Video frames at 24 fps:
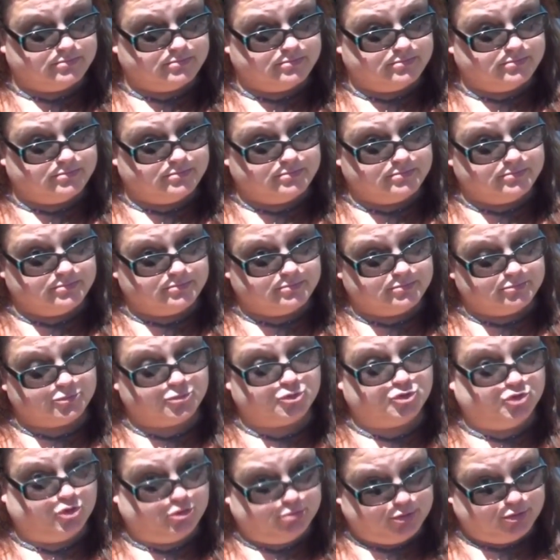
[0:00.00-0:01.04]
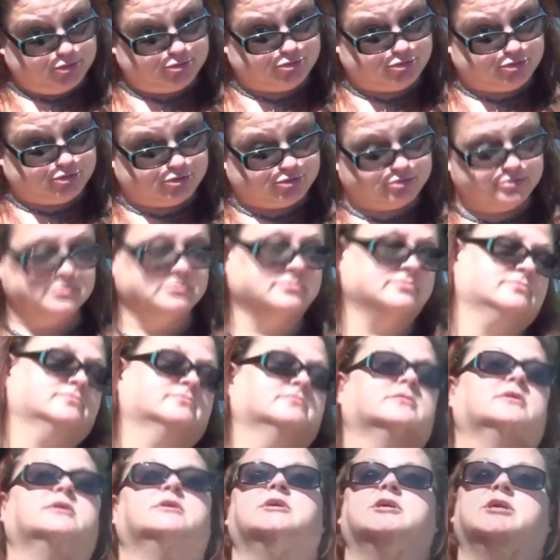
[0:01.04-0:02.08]
Two boots. Two boots.
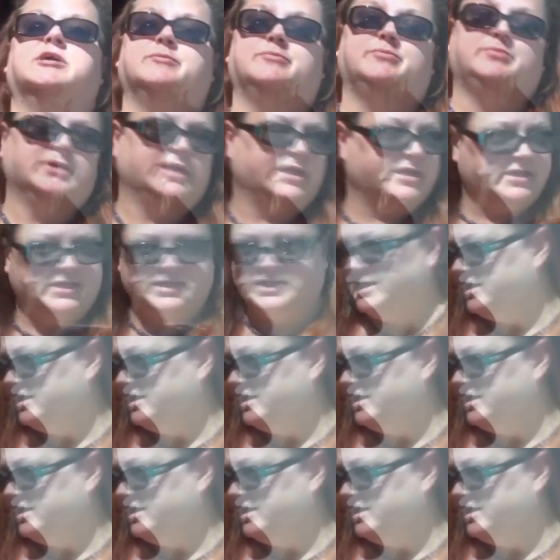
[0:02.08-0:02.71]
Okay, but